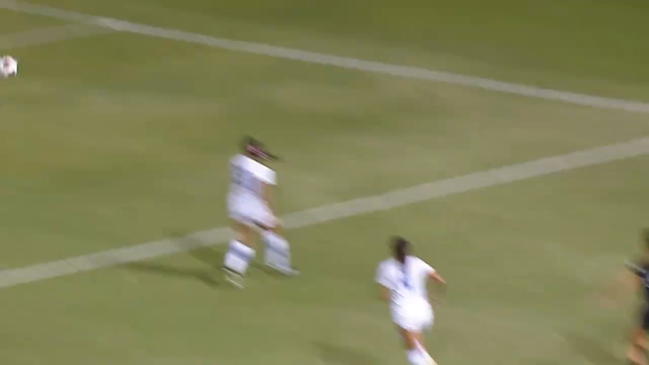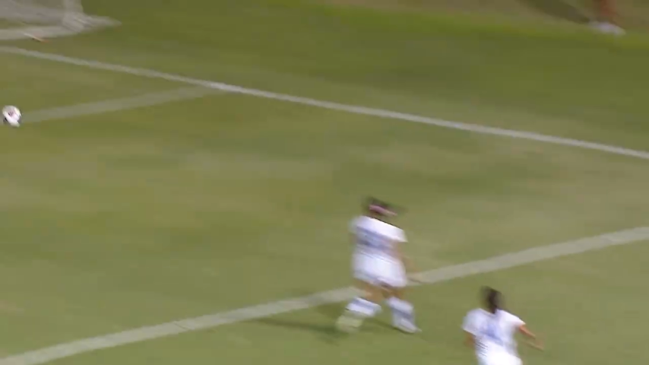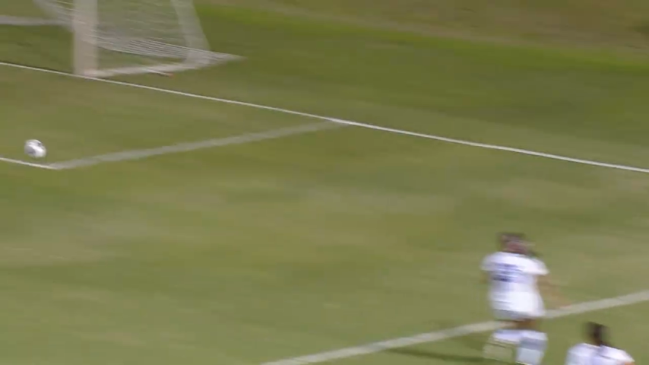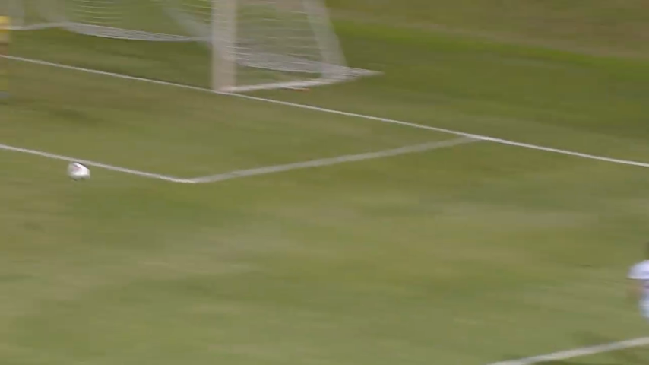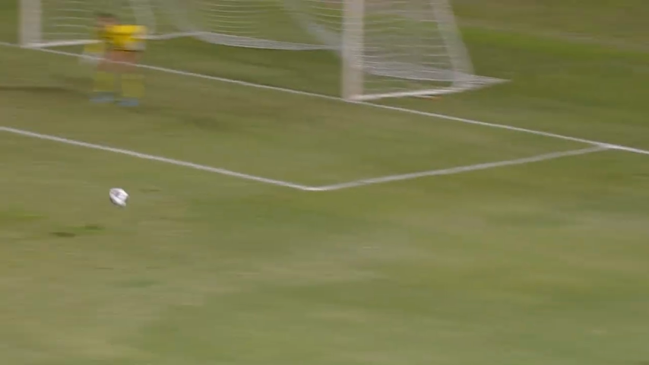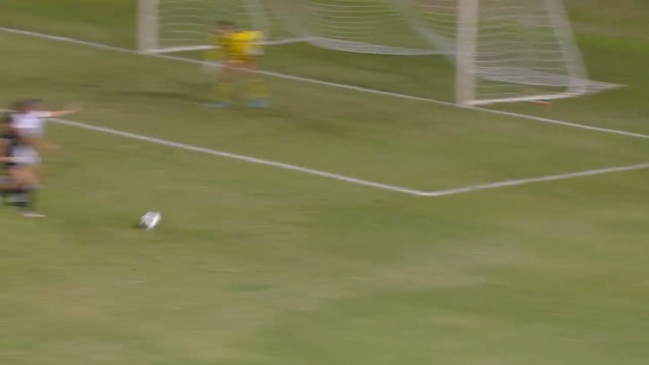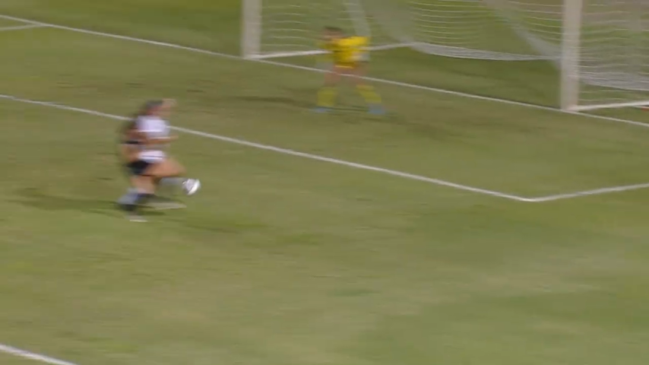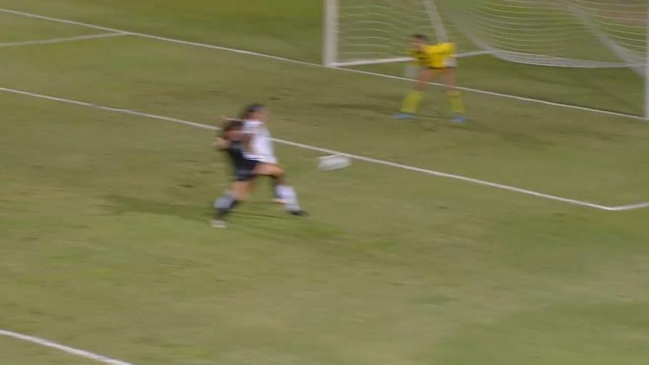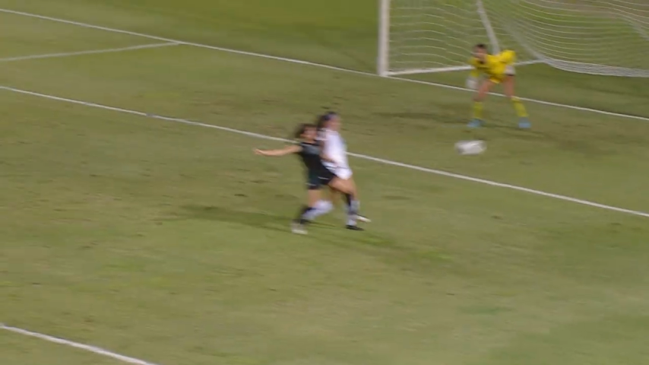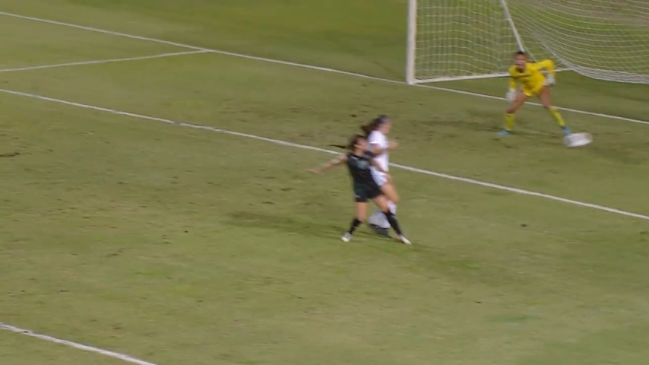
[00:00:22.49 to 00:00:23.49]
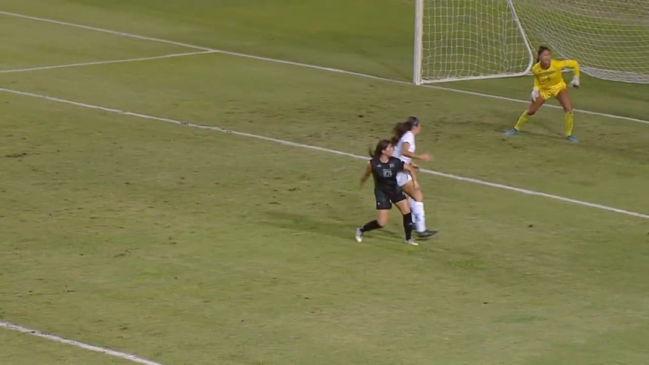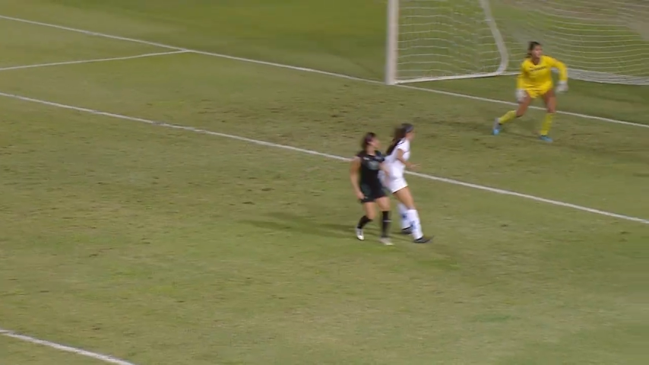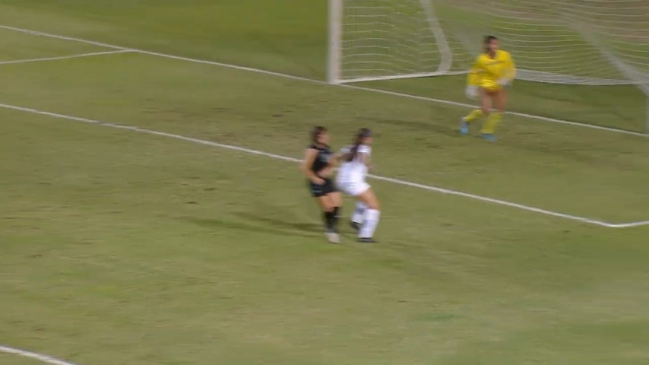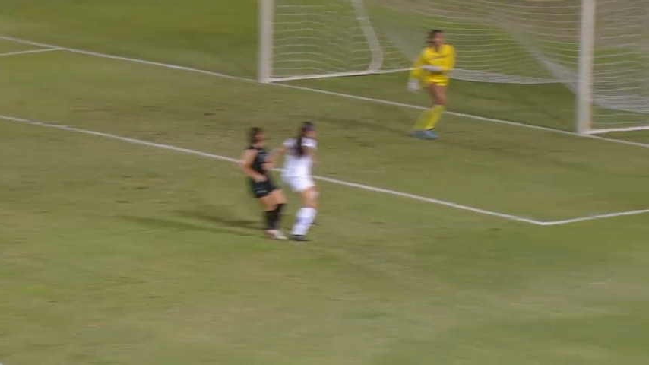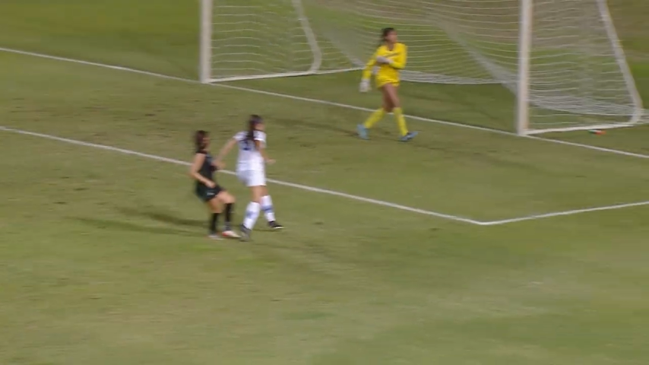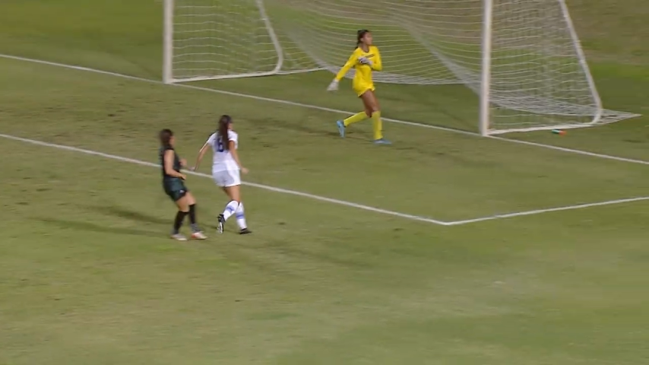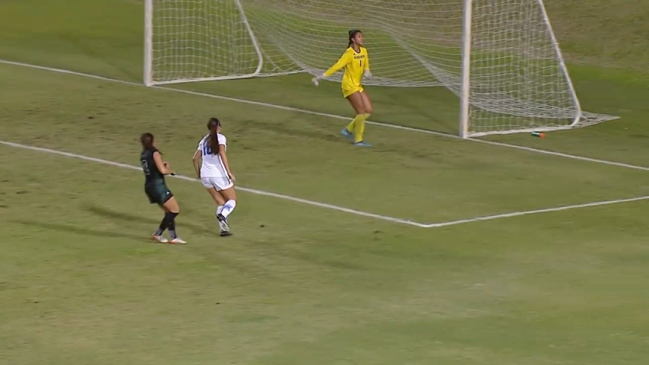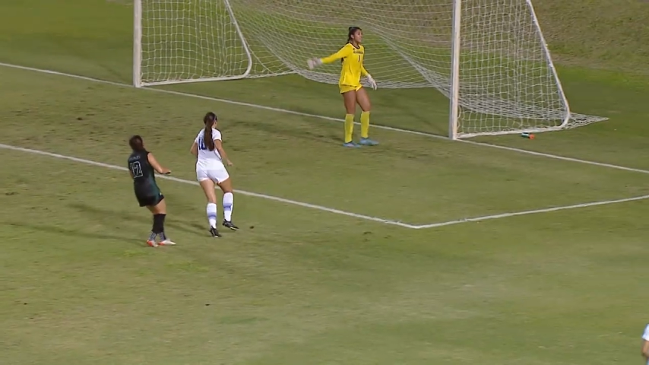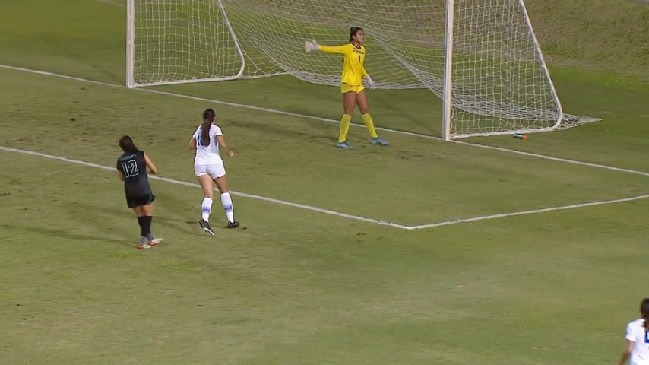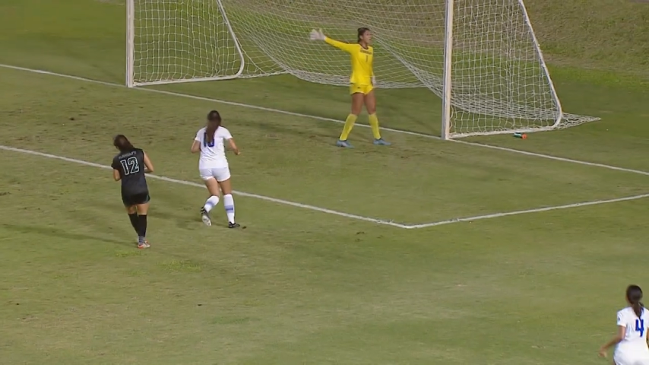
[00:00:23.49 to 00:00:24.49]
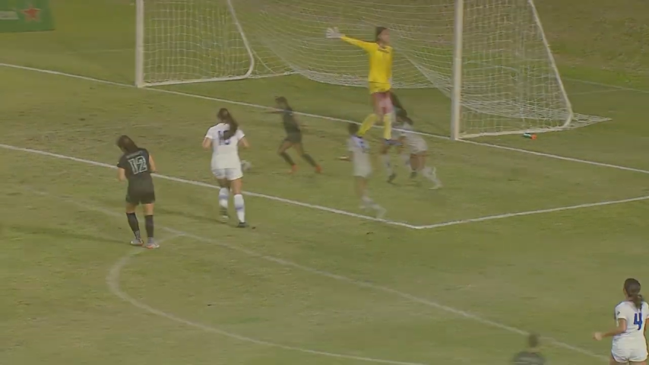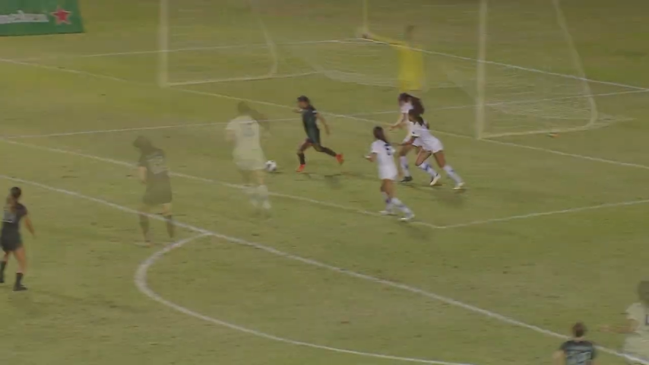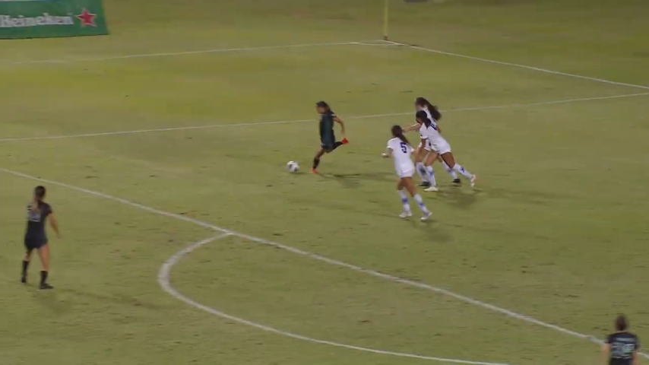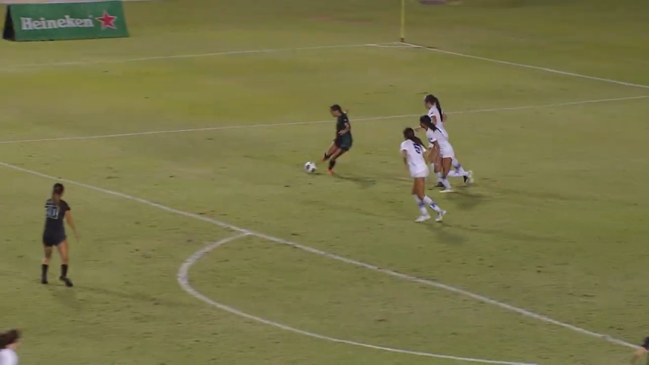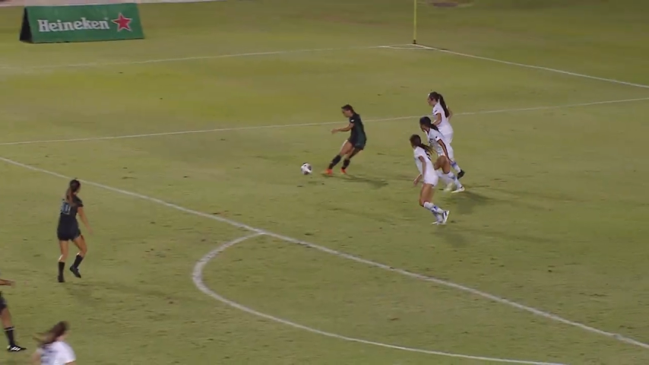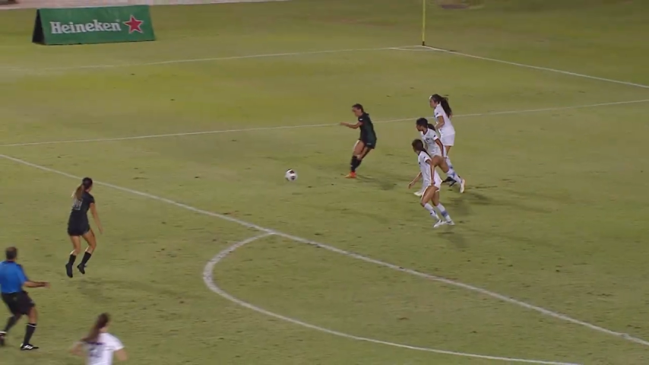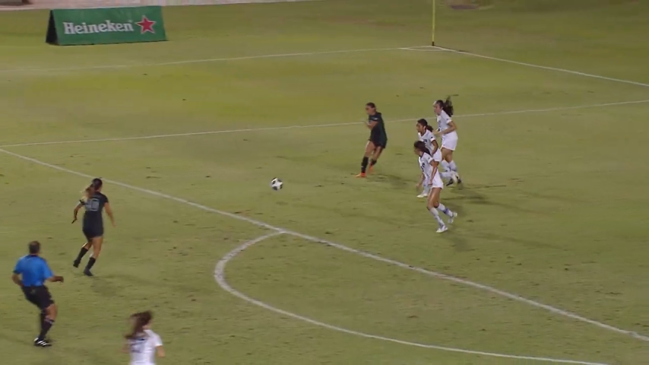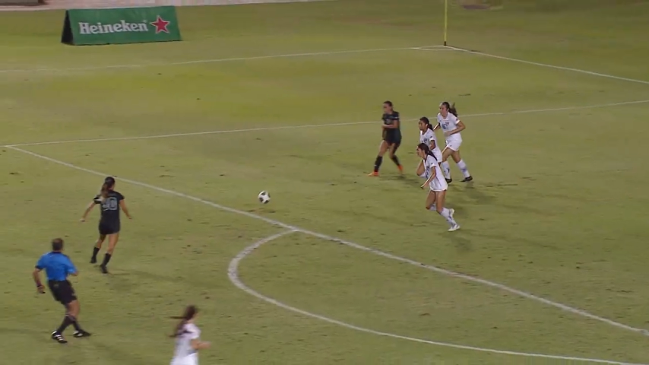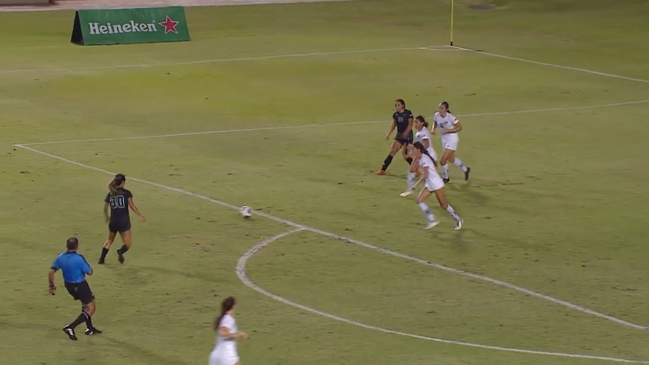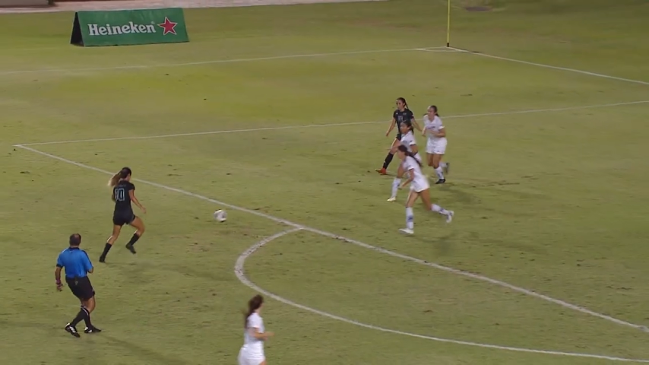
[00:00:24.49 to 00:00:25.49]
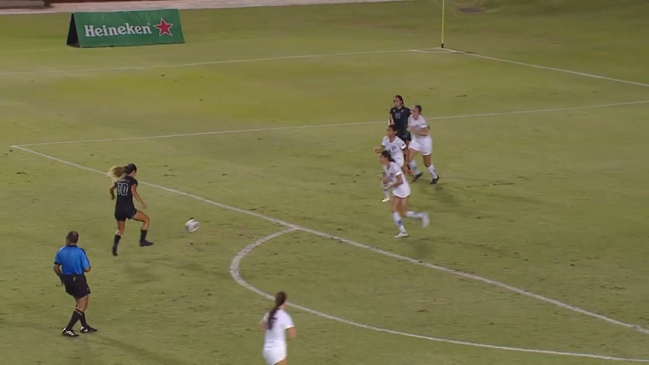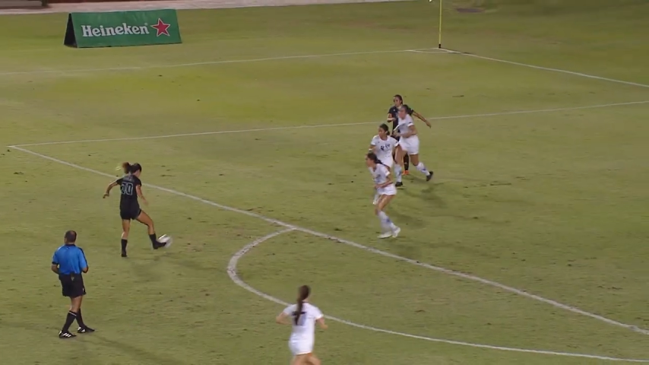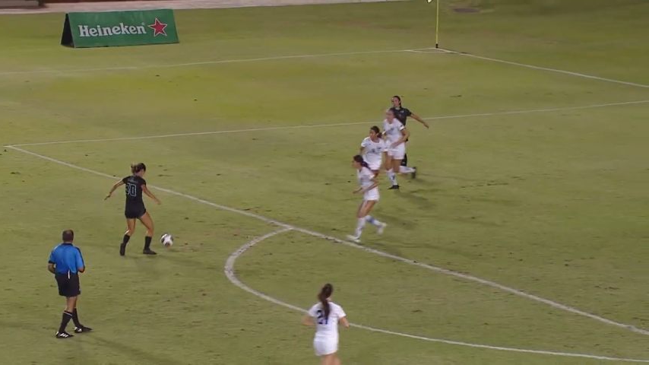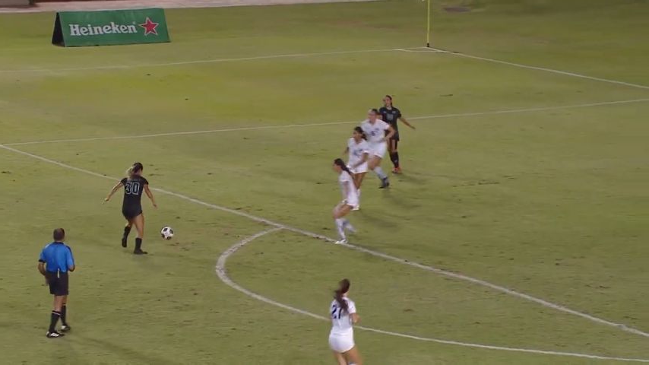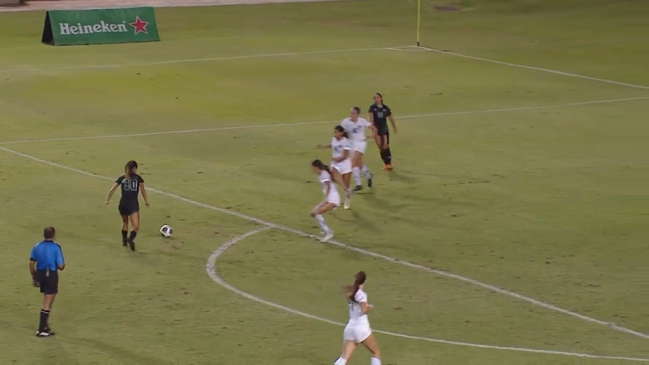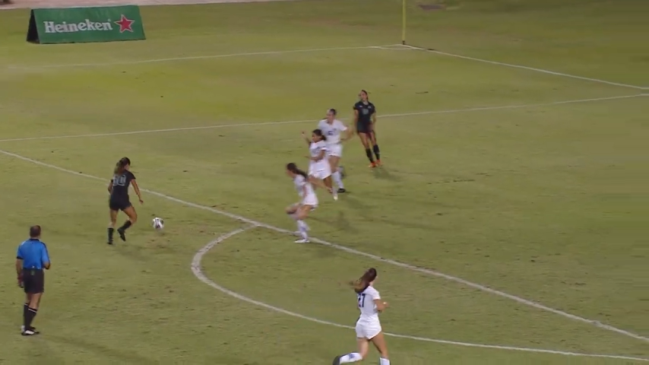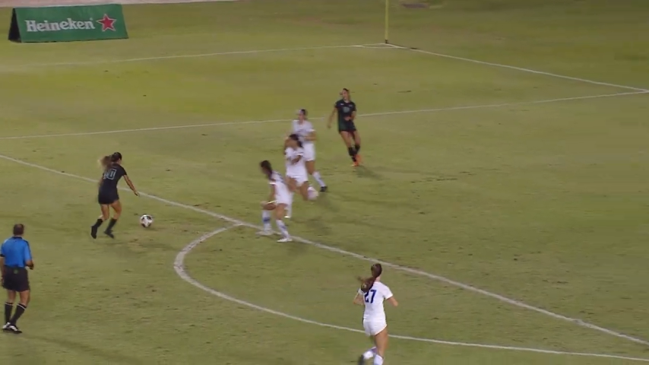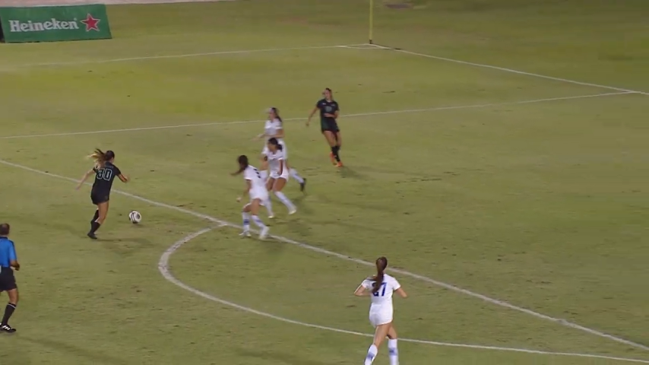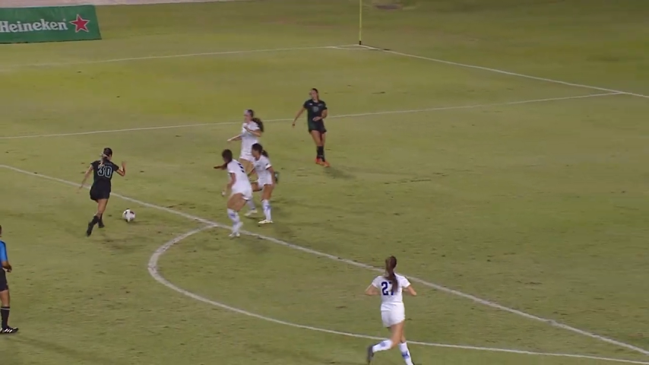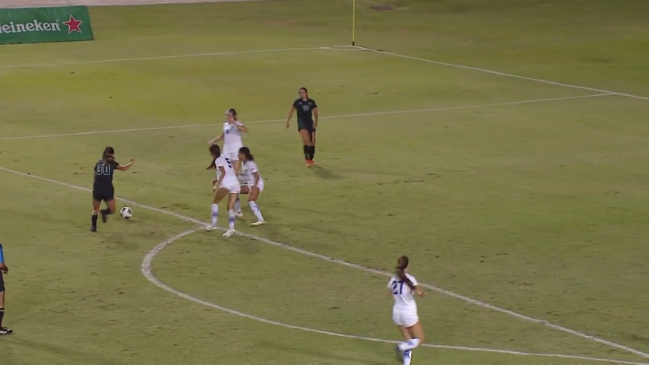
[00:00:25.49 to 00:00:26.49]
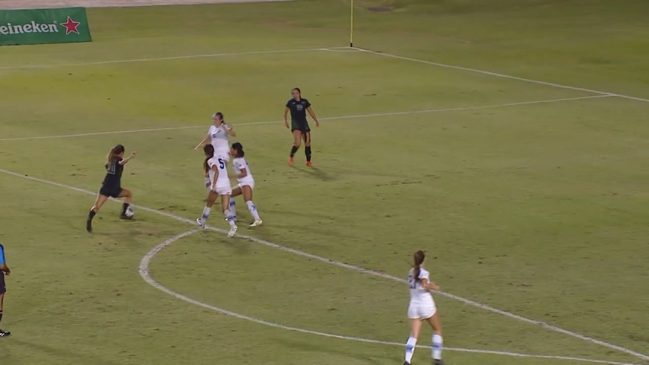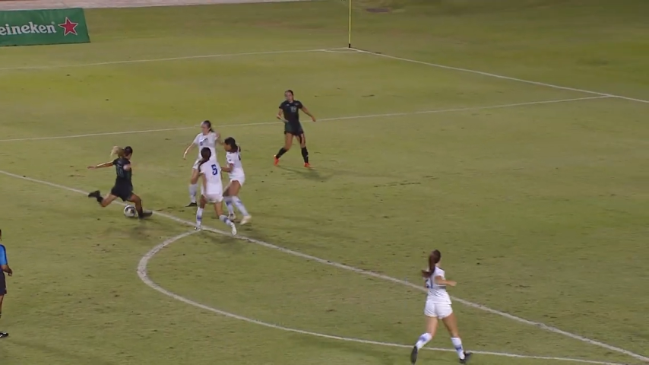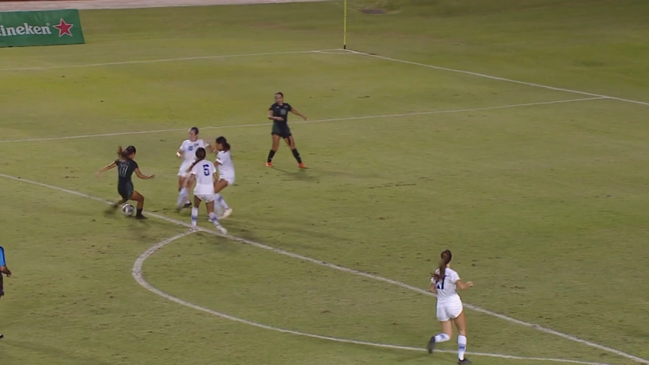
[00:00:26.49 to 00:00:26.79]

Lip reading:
(no speaker visible)